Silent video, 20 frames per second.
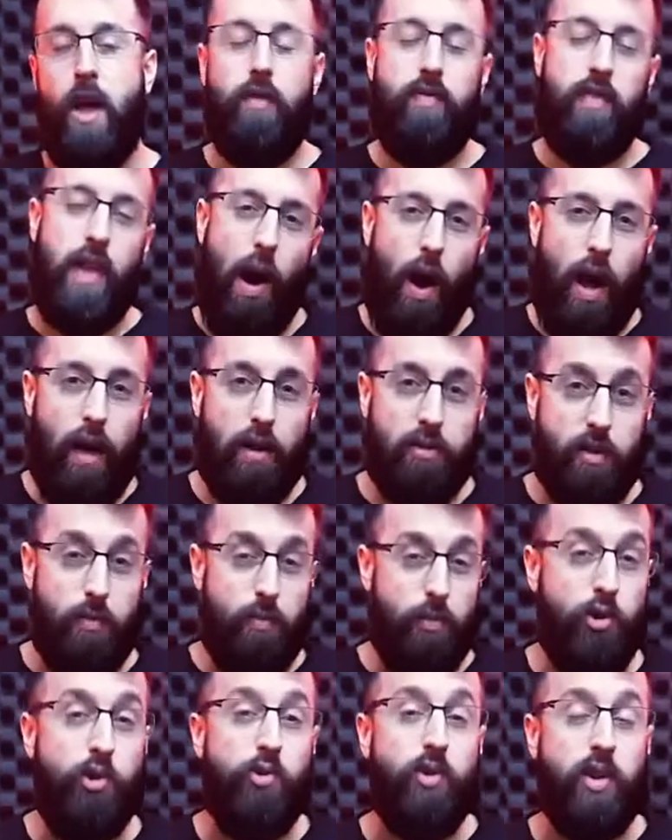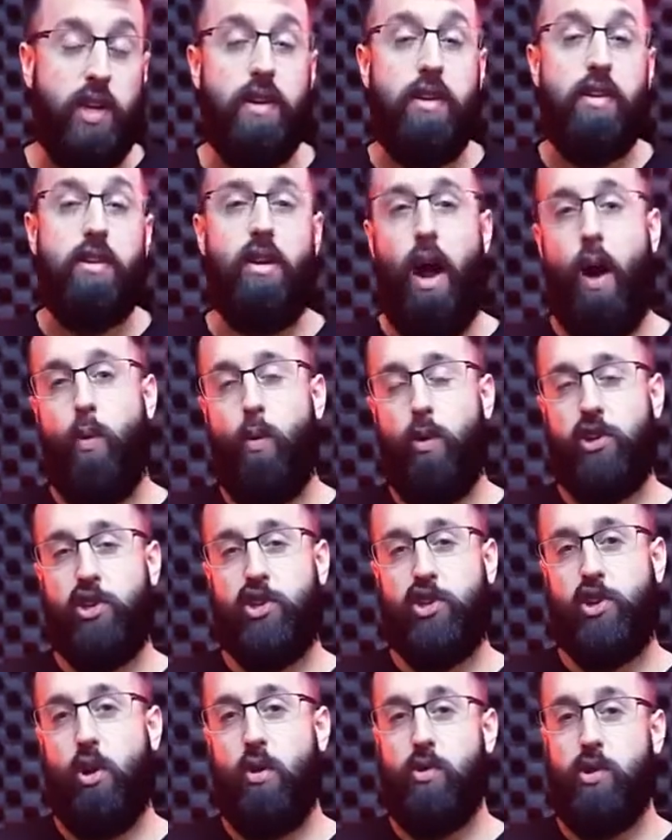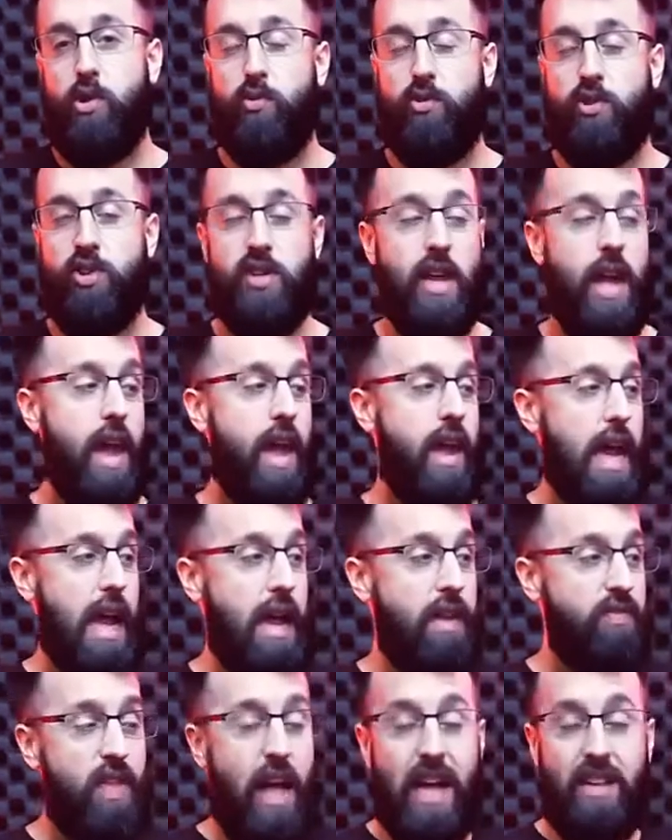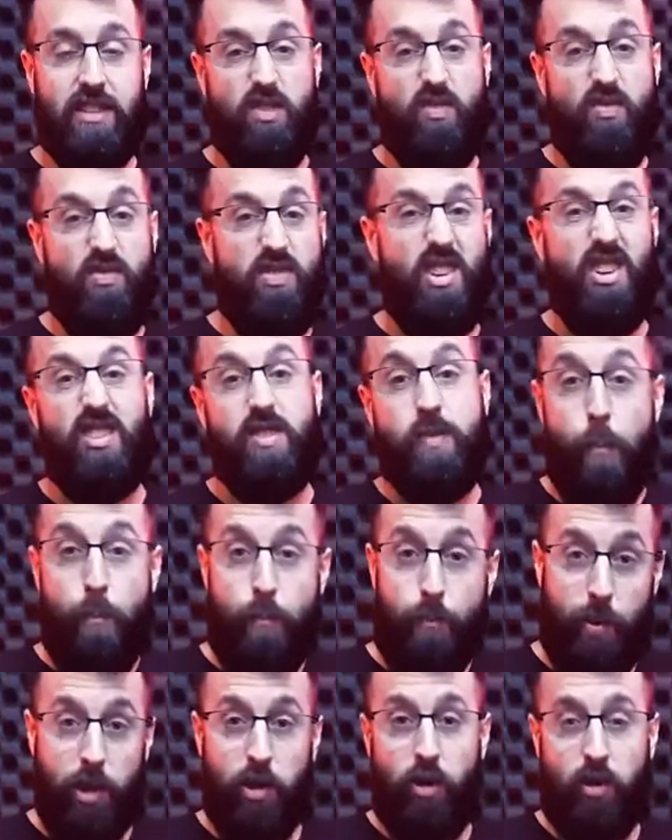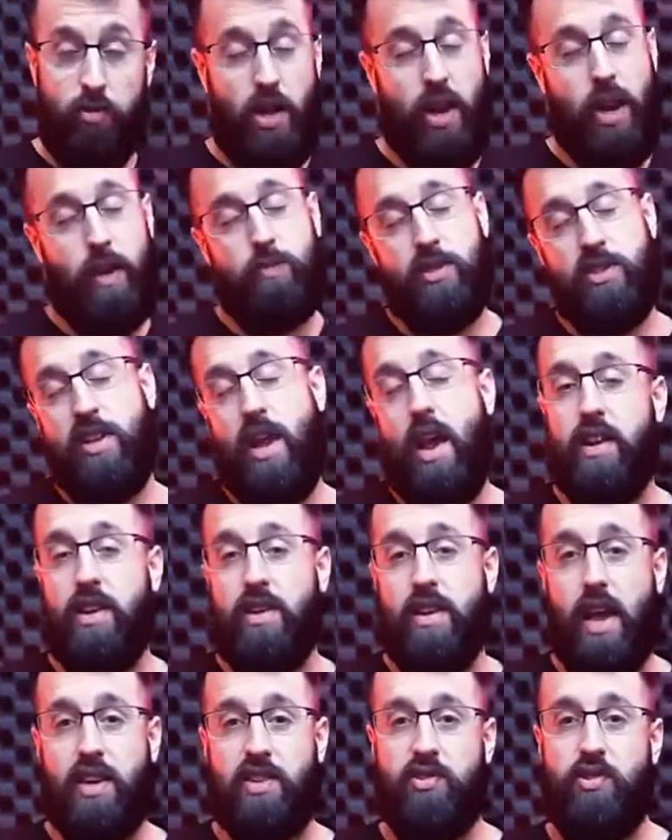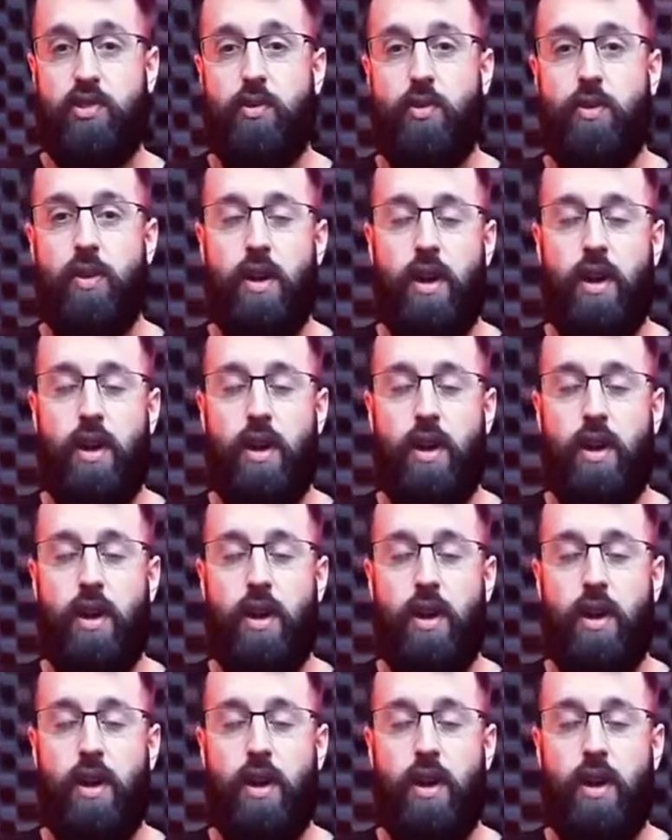Now I have some new gear I want to show to you today, and that's this build that I'm standing next to.